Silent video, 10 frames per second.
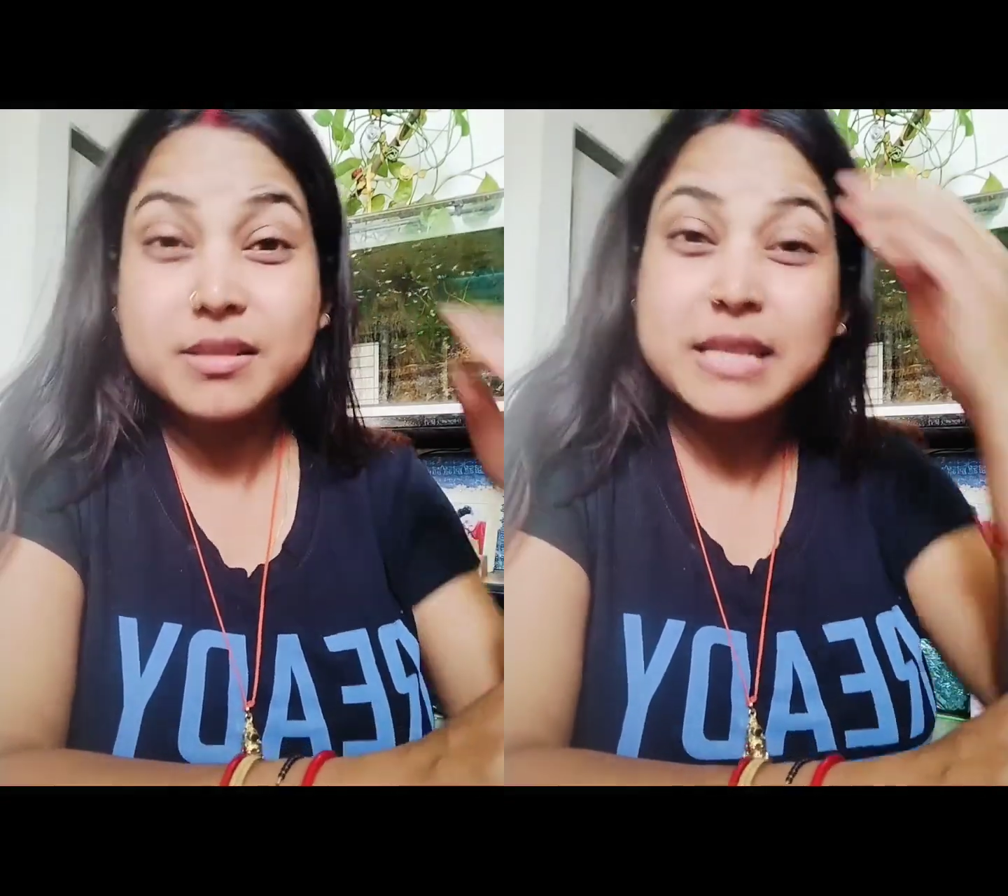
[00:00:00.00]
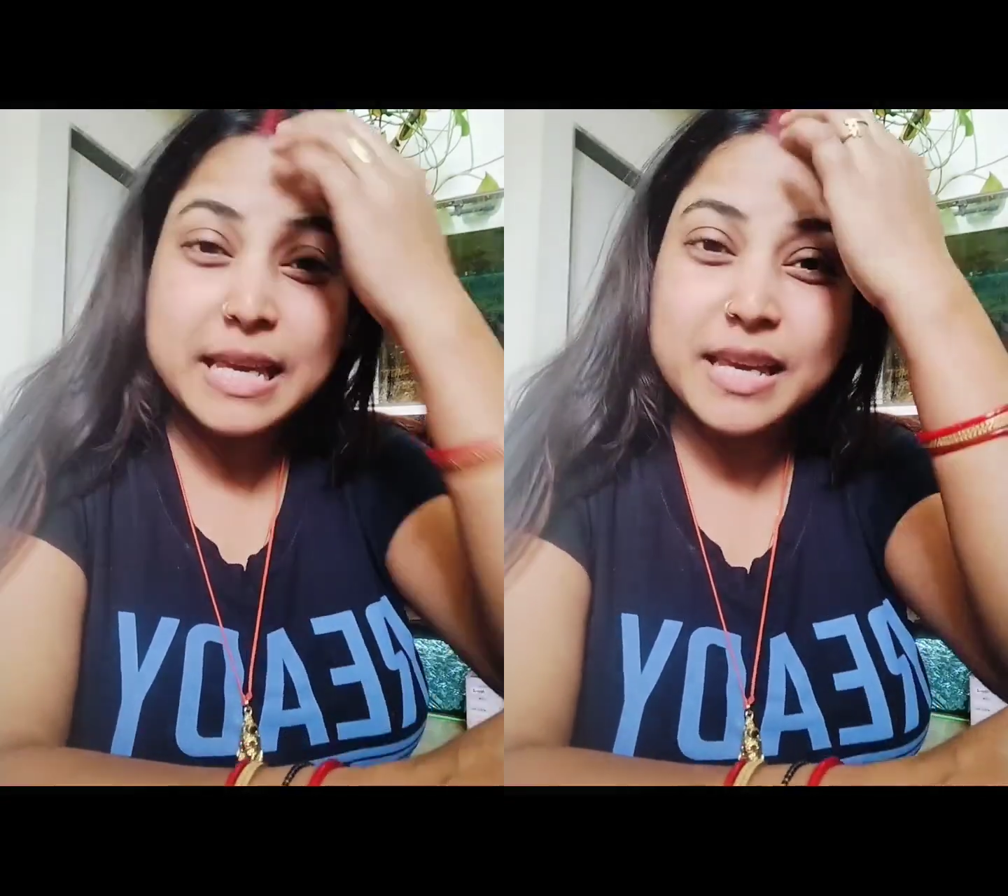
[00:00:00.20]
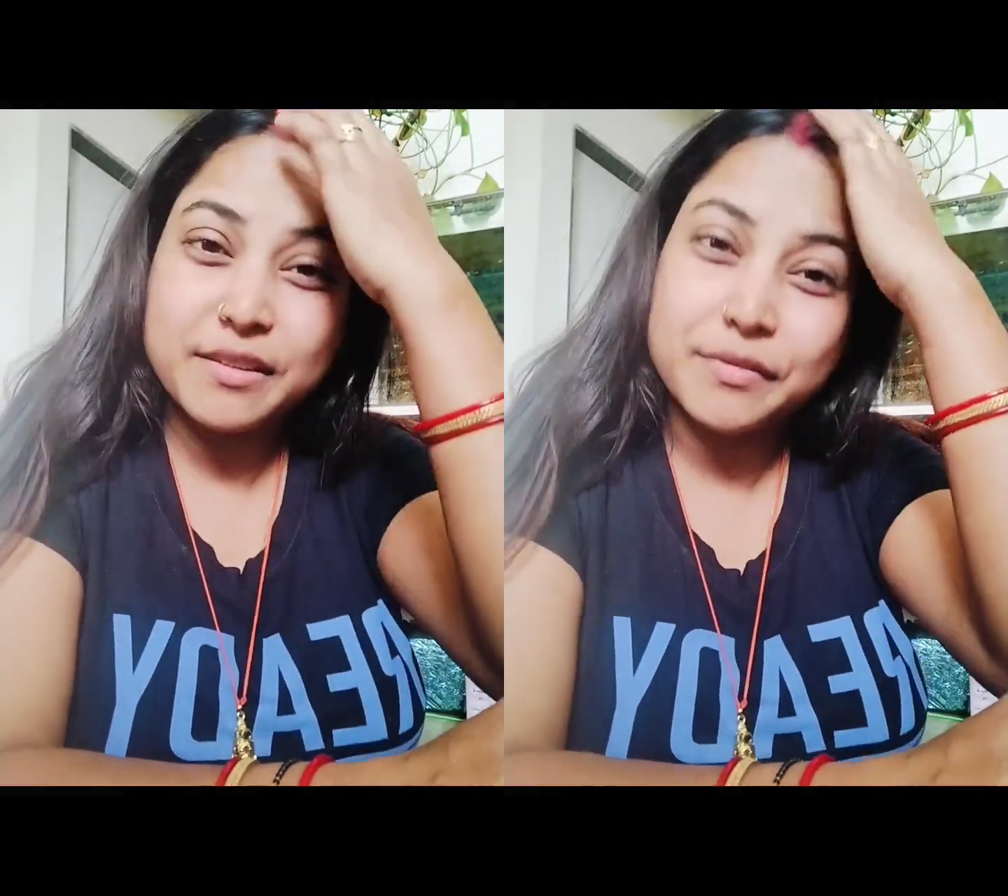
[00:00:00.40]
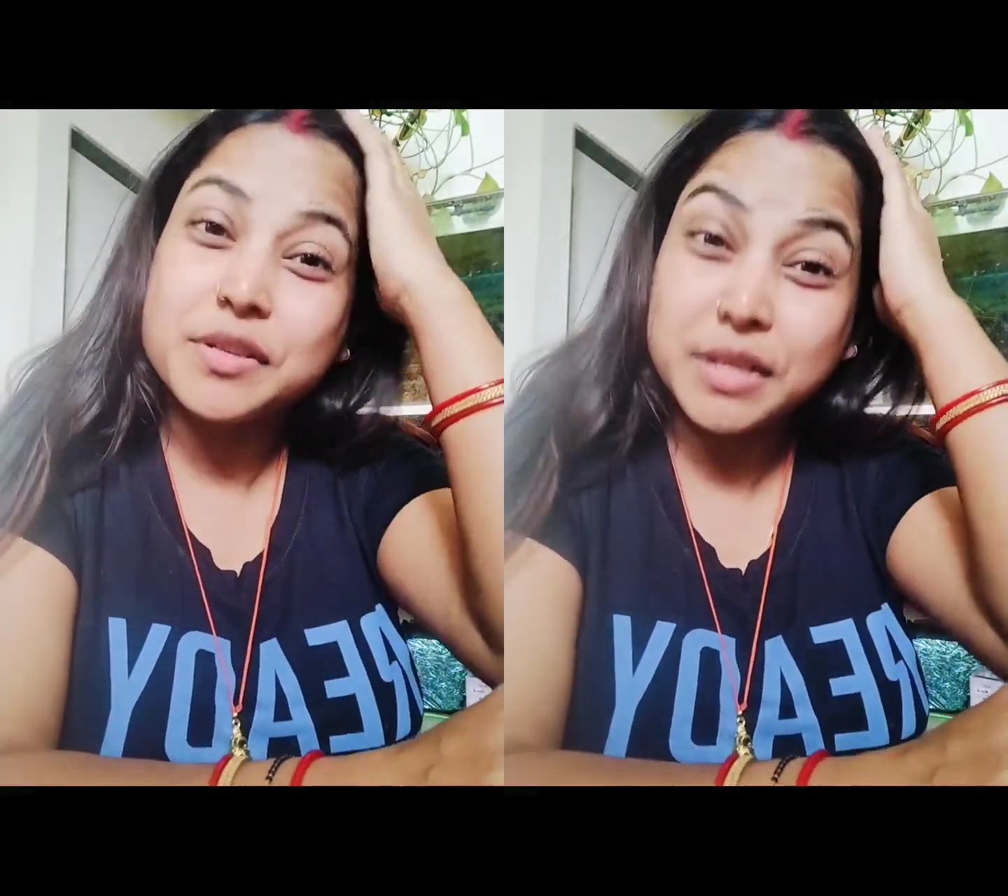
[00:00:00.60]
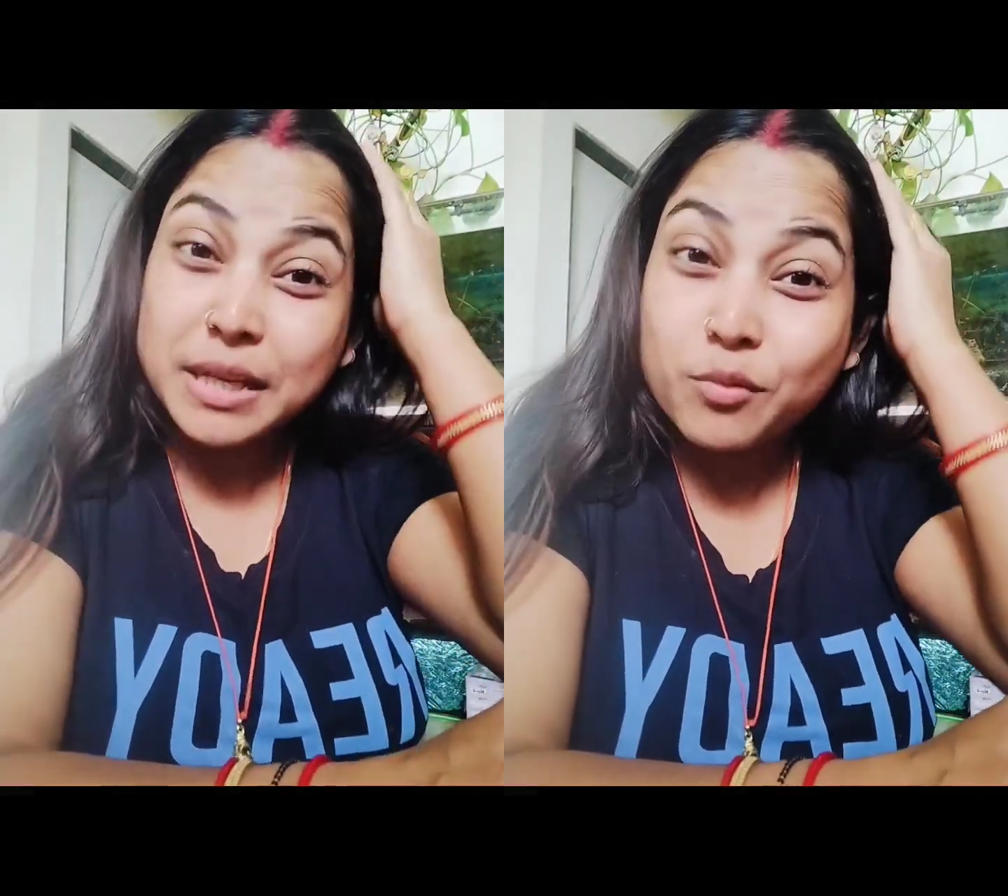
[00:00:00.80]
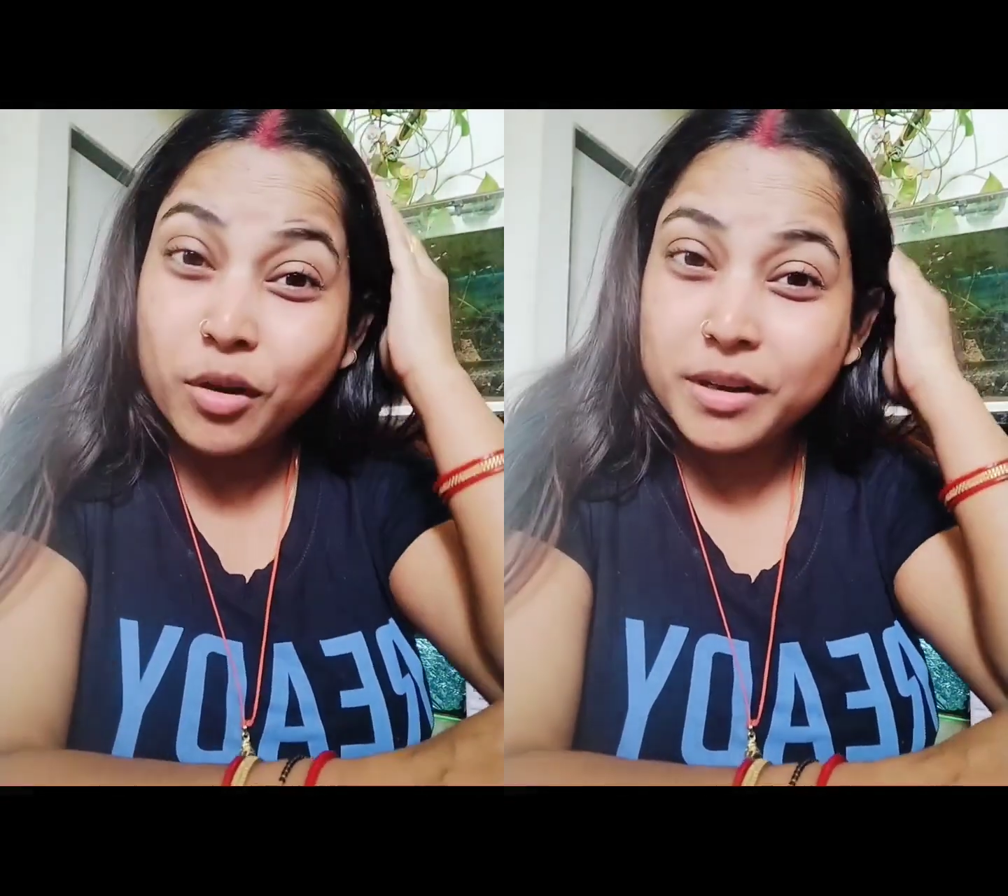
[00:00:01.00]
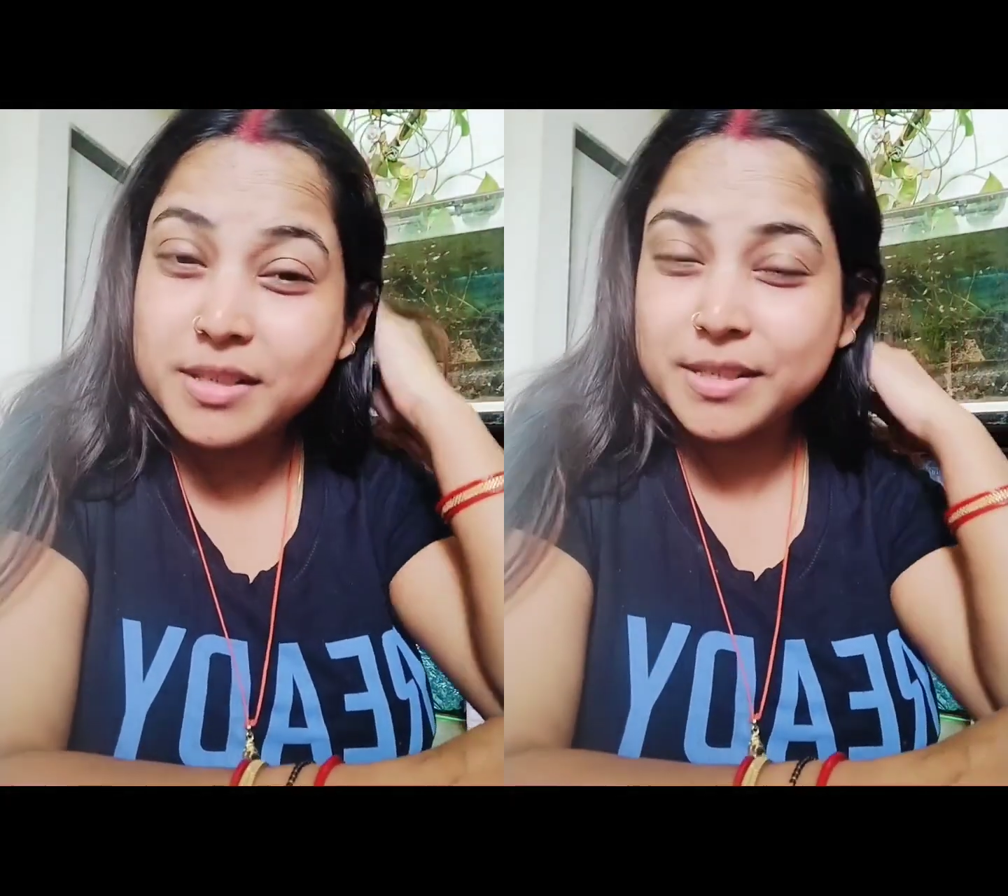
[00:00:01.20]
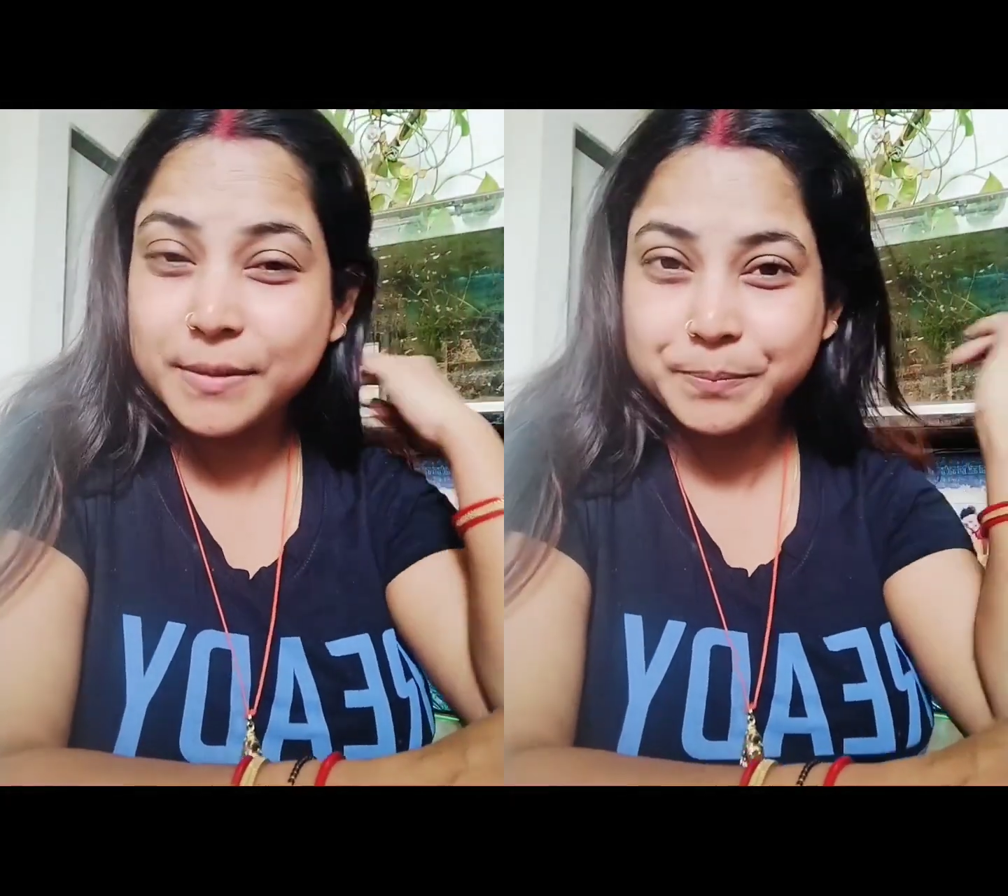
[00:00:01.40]
see if it really
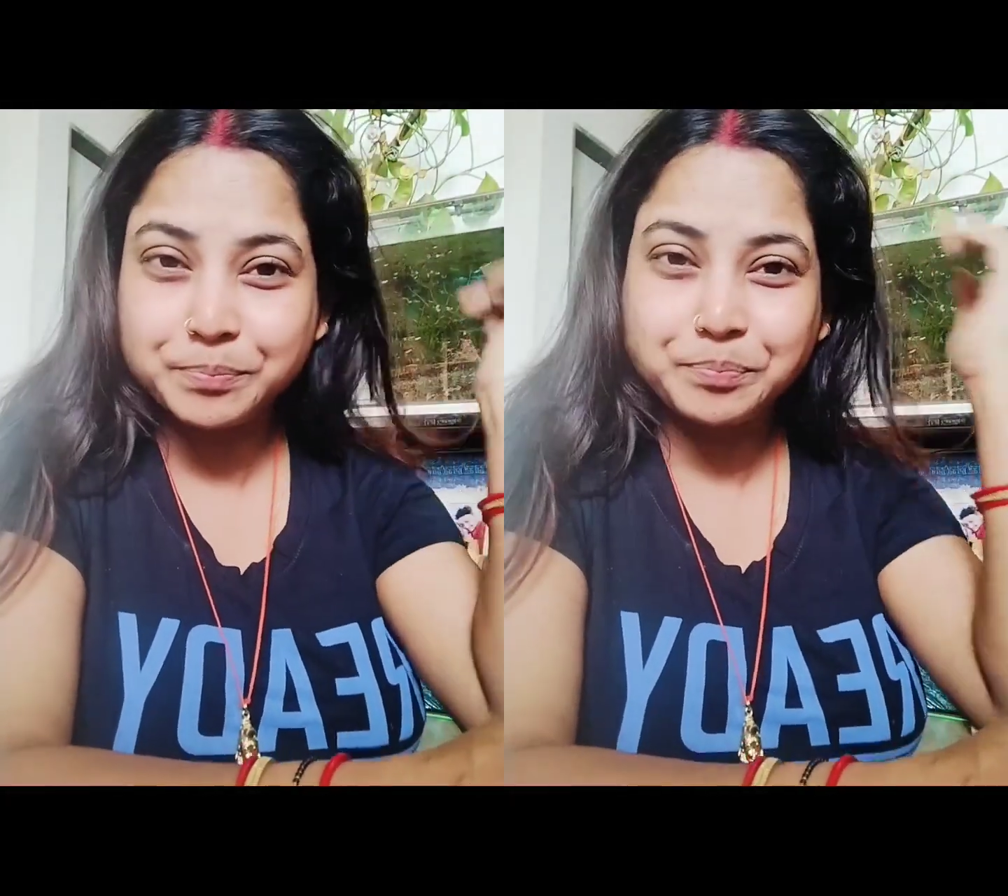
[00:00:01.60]
works.